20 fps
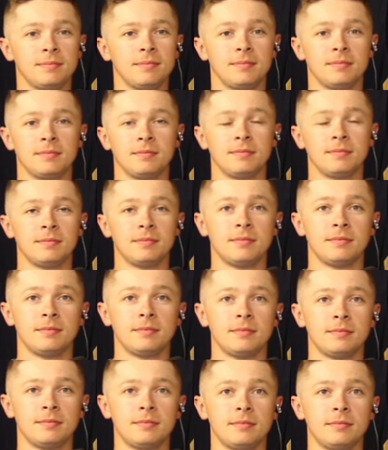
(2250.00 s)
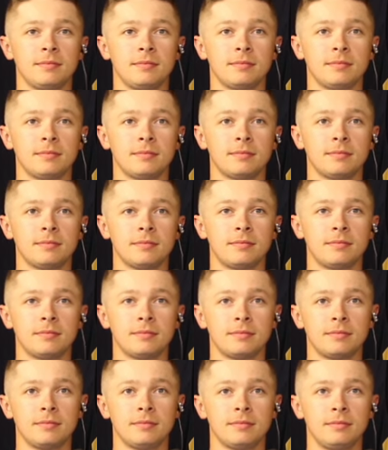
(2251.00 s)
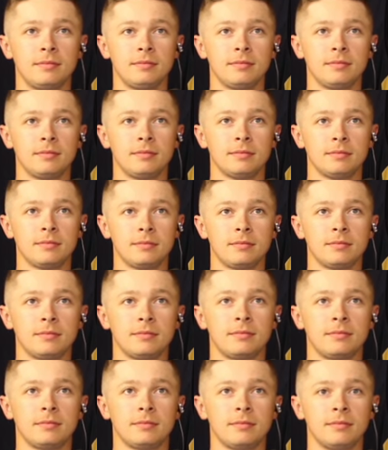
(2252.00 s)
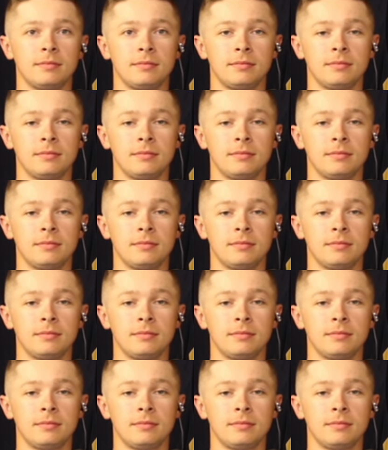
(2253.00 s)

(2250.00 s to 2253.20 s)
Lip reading: No words are spoken by the person on screen.